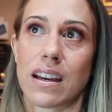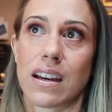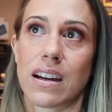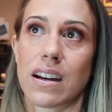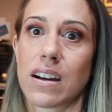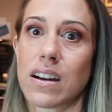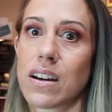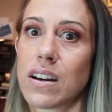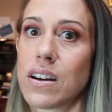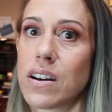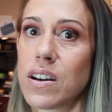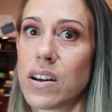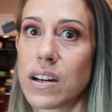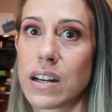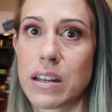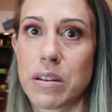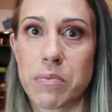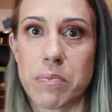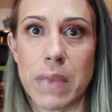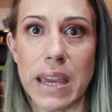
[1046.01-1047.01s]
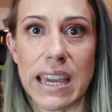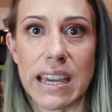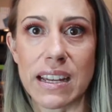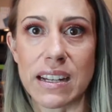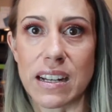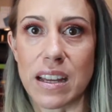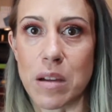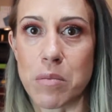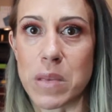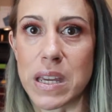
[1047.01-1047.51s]
oh
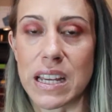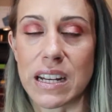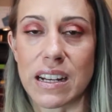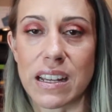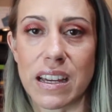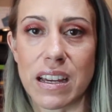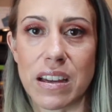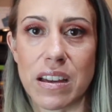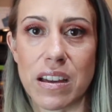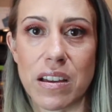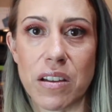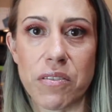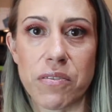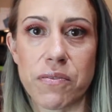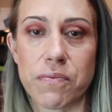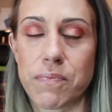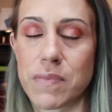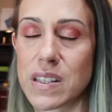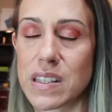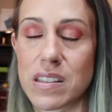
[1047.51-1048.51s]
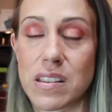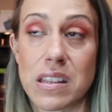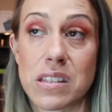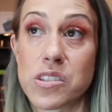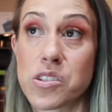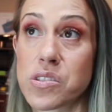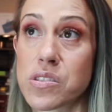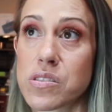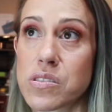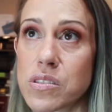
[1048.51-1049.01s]
man, I mean,
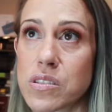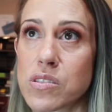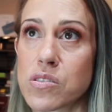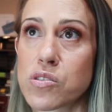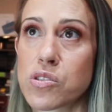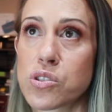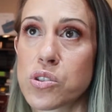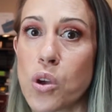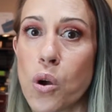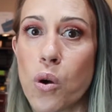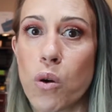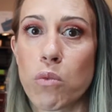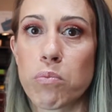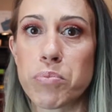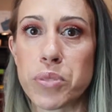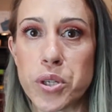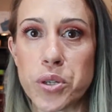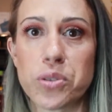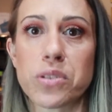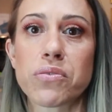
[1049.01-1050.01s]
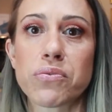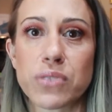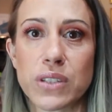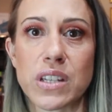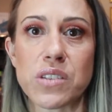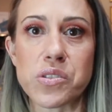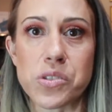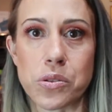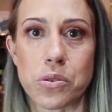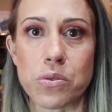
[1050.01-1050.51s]
it's so beautifully
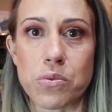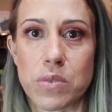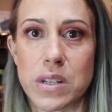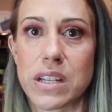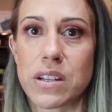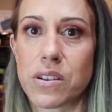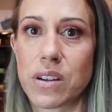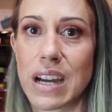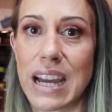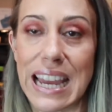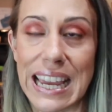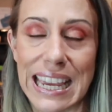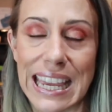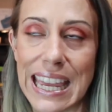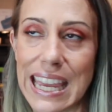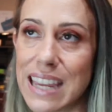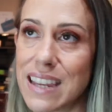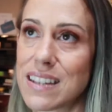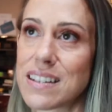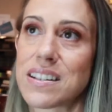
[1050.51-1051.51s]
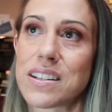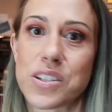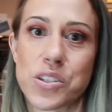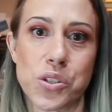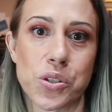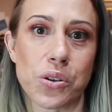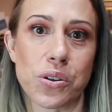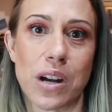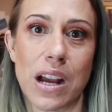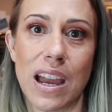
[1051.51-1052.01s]
surreal. I can't
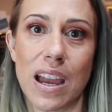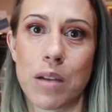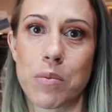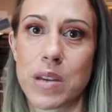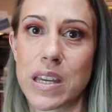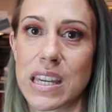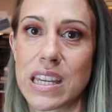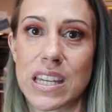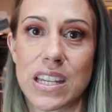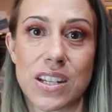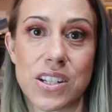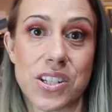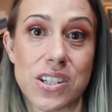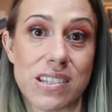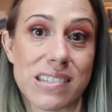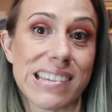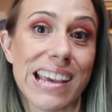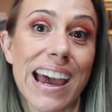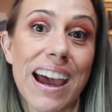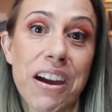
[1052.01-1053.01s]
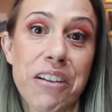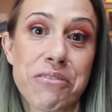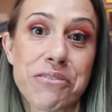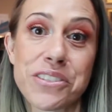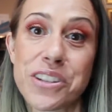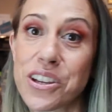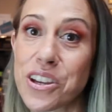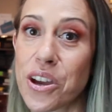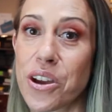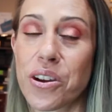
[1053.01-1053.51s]
describe it. You just have
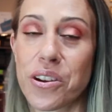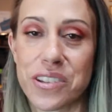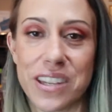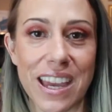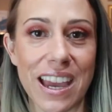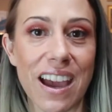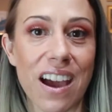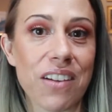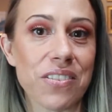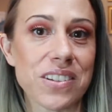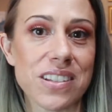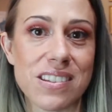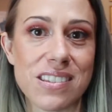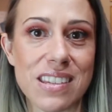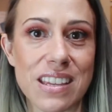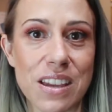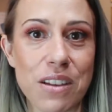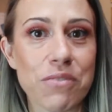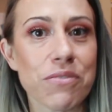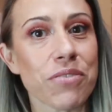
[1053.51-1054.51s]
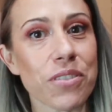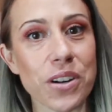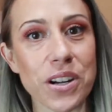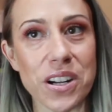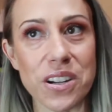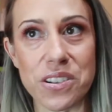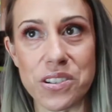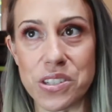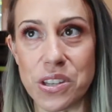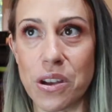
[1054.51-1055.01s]
to go. You have to see it for
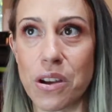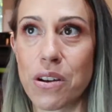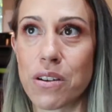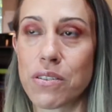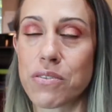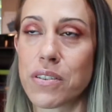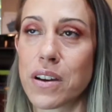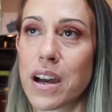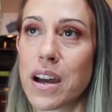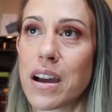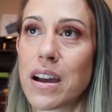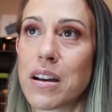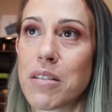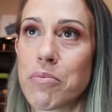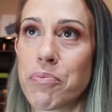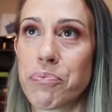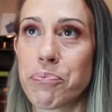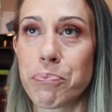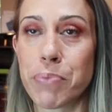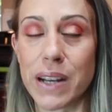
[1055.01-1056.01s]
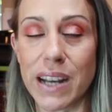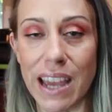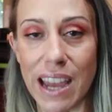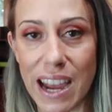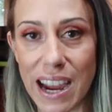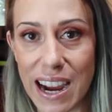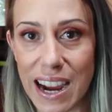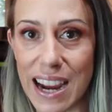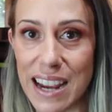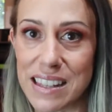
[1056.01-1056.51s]
yourself. But I
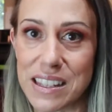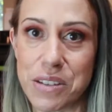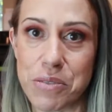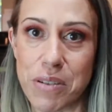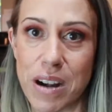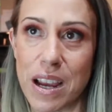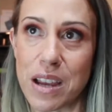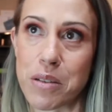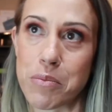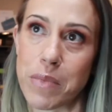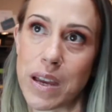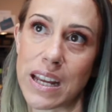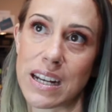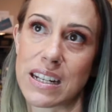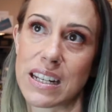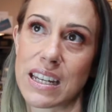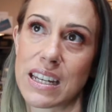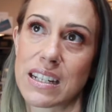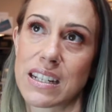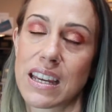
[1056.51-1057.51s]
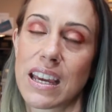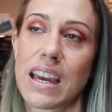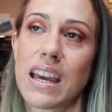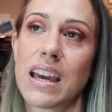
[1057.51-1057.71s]
highly recommend it.